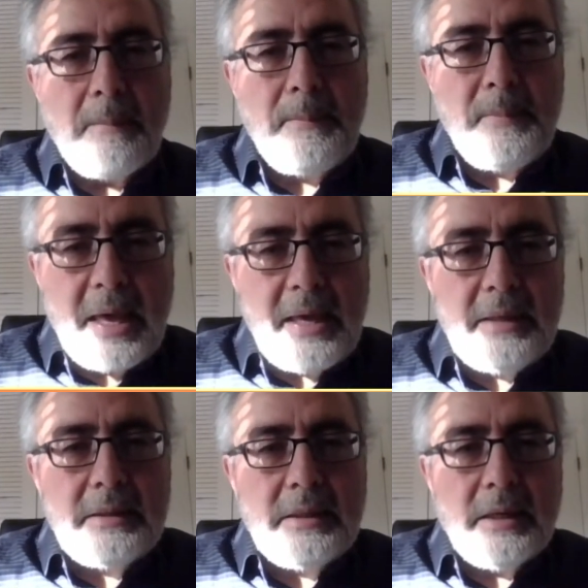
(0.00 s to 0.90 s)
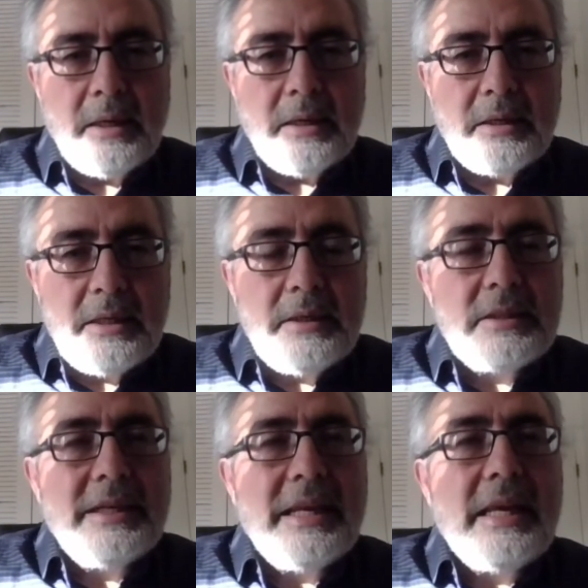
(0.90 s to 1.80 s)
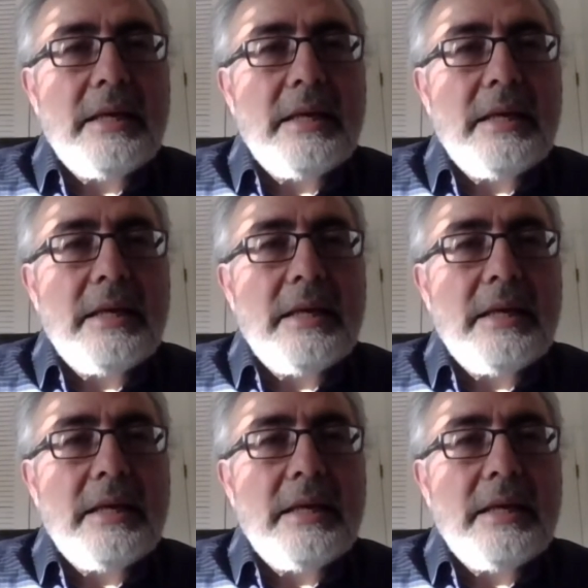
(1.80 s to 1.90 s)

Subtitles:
made religion